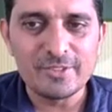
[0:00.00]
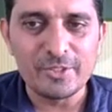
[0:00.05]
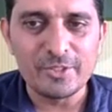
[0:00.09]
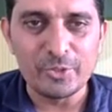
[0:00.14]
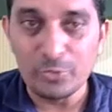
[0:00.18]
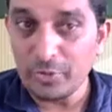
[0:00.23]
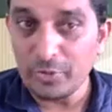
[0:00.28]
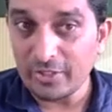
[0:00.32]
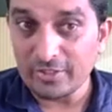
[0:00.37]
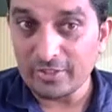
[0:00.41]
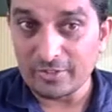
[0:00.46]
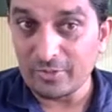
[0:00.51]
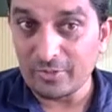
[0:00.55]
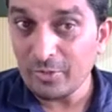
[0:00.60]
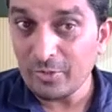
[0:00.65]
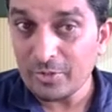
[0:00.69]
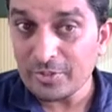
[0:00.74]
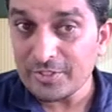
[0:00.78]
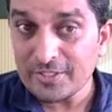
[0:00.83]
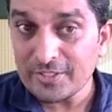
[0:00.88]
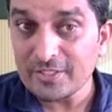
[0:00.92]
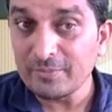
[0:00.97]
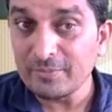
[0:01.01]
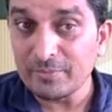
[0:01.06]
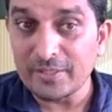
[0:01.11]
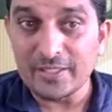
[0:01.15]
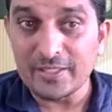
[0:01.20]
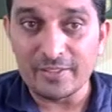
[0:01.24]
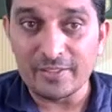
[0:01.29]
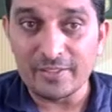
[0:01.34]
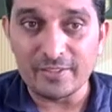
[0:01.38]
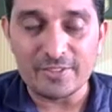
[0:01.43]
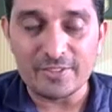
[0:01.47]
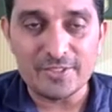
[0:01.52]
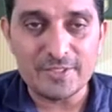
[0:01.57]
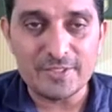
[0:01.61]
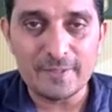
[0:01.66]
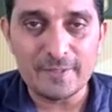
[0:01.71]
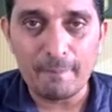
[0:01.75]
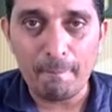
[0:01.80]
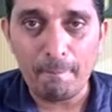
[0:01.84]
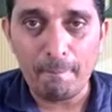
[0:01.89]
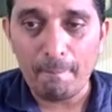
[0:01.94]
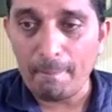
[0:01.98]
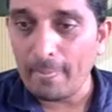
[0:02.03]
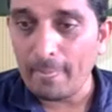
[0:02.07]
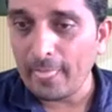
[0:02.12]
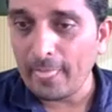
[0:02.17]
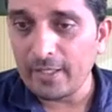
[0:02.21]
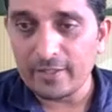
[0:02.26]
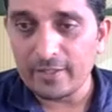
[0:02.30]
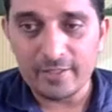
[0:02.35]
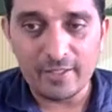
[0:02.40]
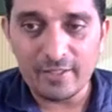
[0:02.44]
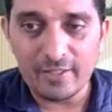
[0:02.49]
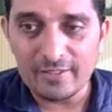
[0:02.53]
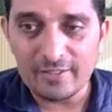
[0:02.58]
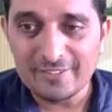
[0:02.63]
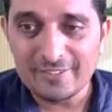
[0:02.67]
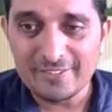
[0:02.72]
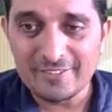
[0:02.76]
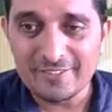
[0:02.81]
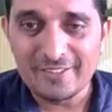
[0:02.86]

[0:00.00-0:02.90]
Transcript: you have got some interest. Yeah.